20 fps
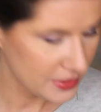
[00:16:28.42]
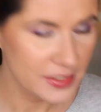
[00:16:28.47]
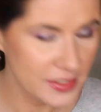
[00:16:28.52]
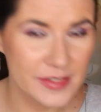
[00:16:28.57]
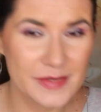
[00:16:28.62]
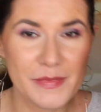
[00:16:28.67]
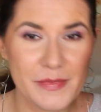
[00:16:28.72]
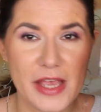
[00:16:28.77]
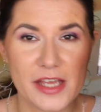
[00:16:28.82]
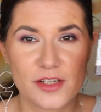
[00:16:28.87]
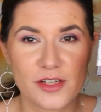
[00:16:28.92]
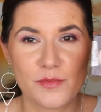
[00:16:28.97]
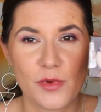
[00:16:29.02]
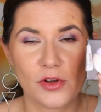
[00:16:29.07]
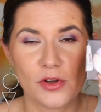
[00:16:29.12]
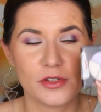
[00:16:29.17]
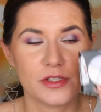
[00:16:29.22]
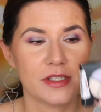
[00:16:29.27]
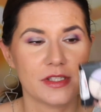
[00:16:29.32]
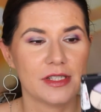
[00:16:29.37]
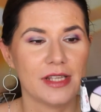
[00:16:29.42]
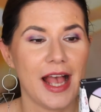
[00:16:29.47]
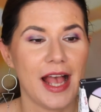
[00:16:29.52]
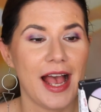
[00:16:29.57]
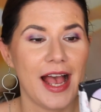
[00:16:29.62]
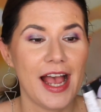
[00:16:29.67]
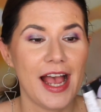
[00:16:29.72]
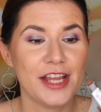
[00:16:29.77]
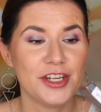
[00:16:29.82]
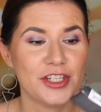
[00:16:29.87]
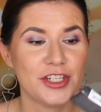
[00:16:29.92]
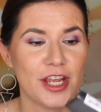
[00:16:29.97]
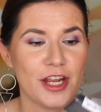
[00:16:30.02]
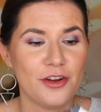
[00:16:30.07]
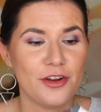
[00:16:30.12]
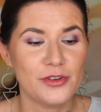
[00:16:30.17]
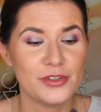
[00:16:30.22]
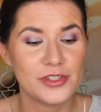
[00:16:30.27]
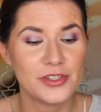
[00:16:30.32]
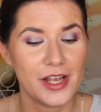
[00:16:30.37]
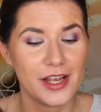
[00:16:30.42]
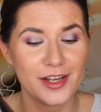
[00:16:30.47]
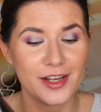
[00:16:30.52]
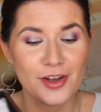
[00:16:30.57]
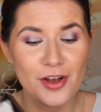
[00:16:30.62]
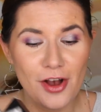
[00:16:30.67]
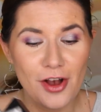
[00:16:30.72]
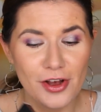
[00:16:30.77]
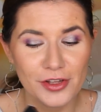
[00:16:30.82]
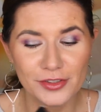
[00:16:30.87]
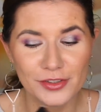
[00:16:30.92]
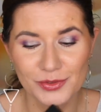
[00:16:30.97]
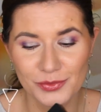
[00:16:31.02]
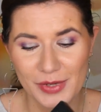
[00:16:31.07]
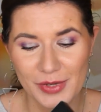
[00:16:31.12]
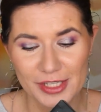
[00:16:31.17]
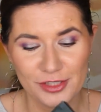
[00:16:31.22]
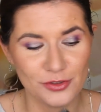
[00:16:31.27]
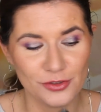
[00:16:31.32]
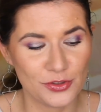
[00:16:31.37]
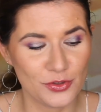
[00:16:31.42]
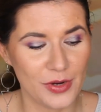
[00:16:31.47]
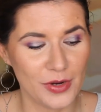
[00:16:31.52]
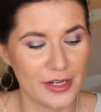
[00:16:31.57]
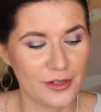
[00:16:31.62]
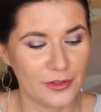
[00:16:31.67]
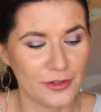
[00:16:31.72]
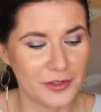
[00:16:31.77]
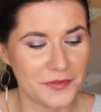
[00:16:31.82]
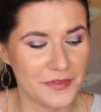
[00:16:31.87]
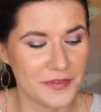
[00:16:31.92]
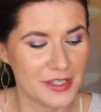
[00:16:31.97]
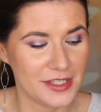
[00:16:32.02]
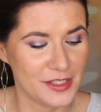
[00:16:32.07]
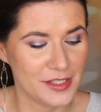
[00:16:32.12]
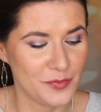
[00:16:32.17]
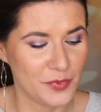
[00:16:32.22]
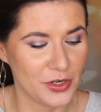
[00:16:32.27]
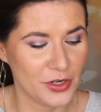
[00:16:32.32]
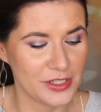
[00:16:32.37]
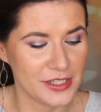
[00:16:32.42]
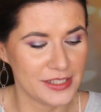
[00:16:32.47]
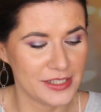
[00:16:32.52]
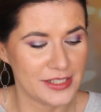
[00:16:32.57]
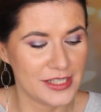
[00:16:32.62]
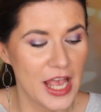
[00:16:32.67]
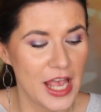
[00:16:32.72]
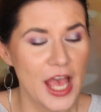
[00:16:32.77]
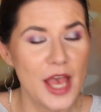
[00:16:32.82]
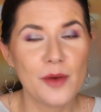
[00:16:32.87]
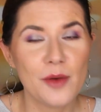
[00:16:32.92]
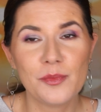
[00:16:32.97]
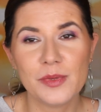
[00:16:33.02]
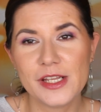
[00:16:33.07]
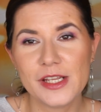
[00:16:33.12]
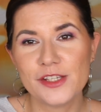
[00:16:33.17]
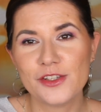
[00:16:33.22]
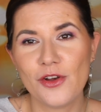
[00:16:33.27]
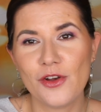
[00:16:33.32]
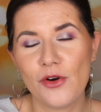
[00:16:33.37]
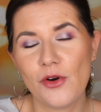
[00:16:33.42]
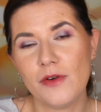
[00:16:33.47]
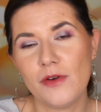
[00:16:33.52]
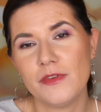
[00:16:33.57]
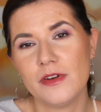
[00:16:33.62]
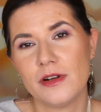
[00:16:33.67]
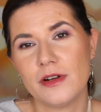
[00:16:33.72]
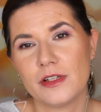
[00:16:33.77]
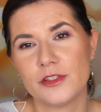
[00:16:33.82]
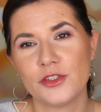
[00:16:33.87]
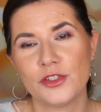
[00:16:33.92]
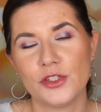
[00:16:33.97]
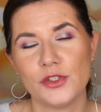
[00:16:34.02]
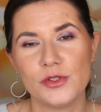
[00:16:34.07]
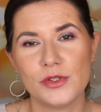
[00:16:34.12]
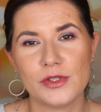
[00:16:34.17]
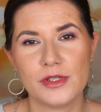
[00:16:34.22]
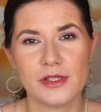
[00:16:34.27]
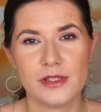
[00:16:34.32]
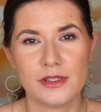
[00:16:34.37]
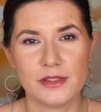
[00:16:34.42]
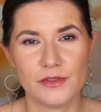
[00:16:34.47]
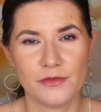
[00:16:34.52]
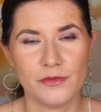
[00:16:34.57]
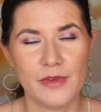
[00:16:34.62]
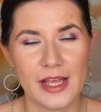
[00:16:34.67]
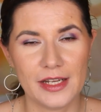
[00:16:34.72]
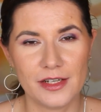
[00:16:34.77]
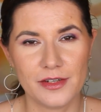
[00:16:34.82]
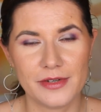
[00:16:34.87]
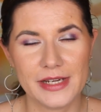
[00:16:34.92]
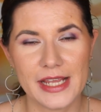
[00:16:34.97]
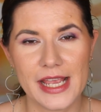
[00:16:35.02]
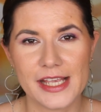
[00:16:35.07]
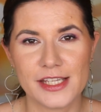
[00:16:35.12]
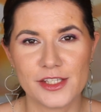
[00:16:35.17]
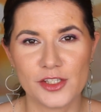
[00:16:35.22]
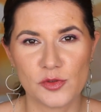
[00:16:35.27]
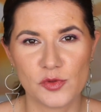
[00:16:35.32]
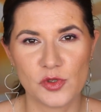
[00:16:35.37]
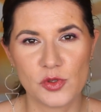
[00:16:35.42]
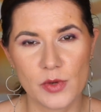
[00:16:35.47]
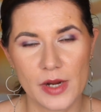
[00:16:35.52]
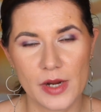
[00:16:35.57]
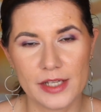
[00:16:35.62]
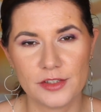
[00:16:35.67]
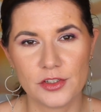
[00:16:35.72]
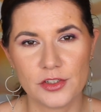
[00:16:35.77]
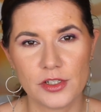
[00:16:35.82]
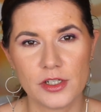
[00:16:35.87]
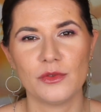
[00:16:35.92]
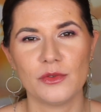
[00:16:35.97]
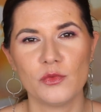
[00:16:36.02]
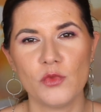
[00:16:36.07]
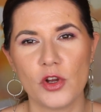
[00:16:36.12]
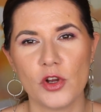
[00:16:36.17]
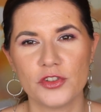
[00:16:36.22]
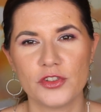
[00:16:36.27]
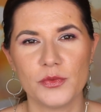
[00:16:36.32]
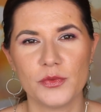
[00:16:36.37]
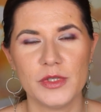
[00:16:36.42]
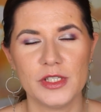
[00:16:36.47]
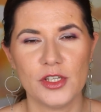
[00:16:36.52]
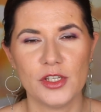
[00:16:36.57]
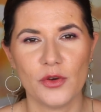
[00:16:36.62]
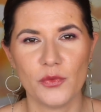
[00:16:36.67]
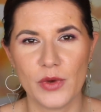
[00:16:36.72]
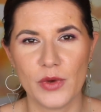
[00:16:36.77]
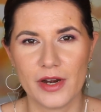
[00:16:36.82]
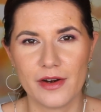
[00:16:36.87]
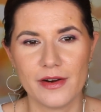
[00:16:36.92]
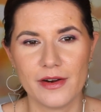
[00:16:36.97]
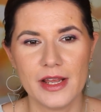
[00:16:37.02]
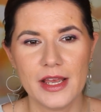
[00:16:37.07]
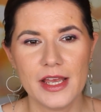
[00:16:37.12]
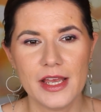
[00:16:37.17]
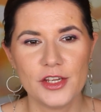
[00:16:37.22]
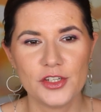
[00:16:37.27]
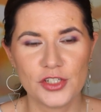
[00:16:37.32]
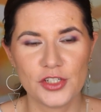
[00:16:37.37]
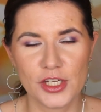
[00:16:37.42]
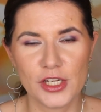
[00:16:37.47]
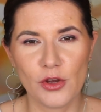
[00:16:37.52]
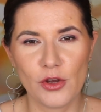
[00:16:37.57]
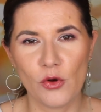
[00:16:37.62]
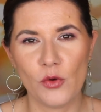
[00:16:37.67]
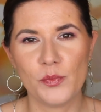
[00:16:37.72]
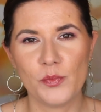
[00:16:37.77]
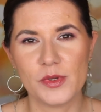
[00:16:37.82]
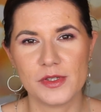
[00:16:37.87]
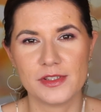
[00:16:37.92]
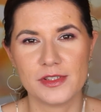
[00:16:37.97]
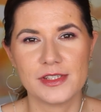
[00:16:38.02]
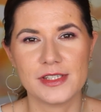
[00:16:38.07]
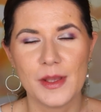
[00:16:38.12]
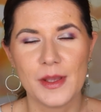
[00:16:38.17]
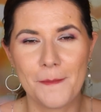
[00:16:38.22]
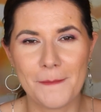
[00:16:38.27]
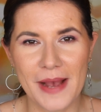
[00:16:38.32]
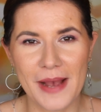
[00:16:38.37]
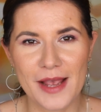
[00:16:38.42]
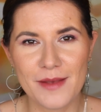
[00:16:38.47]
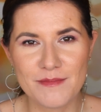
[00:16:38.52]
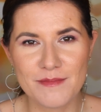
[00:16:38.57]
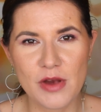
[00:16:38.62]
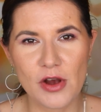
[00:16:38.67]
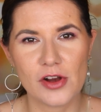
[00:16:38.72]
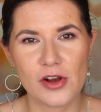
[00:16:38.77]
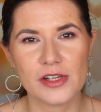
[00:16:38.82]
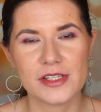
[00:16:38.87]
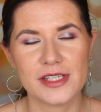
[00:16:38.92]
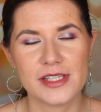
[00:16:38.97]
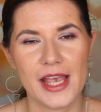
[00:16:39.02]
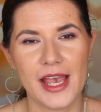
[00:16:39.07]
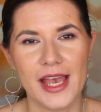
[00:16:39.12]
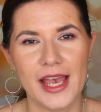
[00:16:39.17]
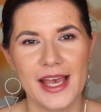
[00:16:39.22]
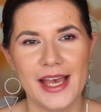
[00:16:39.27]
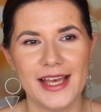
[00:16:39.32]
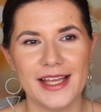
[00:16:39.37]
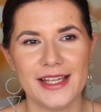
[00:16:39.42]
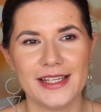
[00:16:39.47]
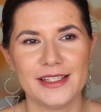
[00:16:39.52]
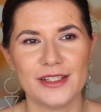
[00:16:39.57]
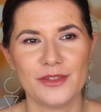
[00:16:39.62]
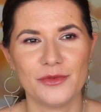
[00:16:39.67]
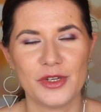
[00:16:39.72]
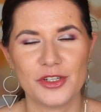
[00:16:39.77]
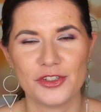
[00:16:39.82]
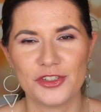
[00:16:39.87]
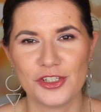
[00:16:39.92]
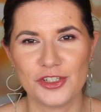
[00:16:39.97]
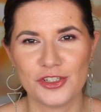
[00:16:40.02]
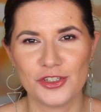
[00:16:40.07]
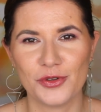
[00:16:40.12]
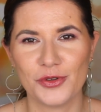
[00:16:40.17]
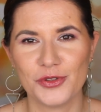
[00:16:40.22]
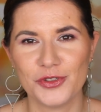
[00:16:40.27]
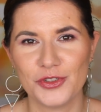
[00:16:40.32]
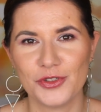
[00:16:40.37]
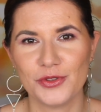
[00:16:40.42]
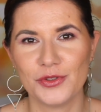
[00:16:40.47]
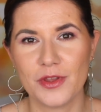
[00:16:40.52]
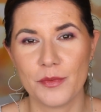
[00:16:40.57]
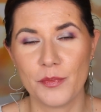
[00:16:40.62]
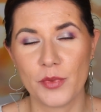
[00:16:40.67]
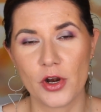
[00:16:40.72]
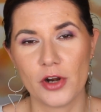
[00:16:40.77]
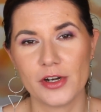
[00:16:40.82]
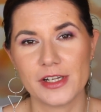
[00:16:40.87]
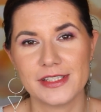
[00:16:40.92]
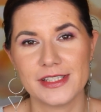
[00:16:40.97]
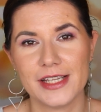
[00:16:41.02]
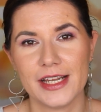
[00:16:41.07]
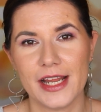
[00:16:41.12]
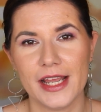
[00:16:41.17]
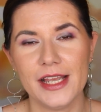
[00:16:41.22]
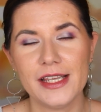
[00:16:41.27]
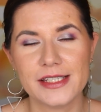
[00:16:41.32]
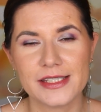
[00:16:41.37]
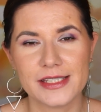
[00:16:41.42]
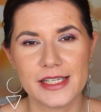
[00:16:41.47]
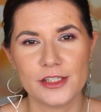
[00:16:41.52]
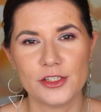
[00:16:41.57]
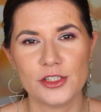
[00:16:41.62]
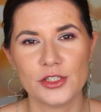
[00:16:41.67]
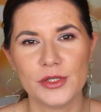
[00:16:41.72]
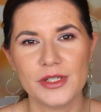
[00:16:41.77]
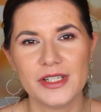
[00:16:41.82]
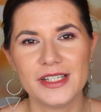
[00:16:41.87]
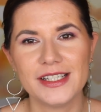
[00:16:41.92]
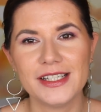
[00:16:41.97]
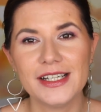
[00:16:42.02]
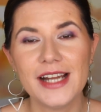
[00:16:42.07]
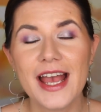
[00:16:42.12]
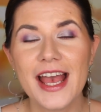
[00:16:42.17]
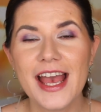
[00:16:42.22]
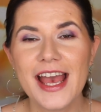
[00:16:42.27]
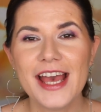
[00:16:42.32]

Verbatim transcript: Smashbox eyeshadows. I can't wait to try all of these products. Please go over to Valerie and subscribe to her. Watch the video where she opens my box and where she showed you the product that I sent to her.